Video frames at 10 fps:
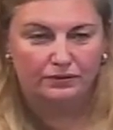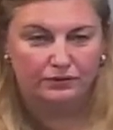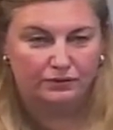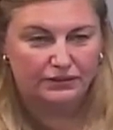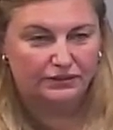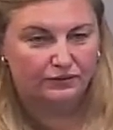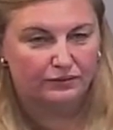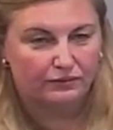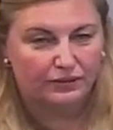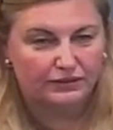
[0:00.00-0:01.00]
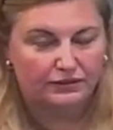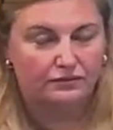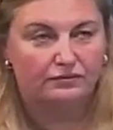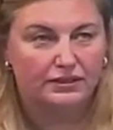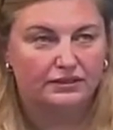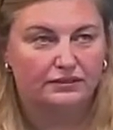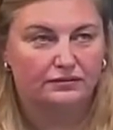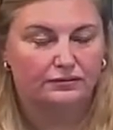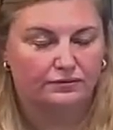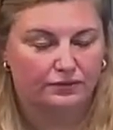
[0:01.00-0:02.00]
or the rest of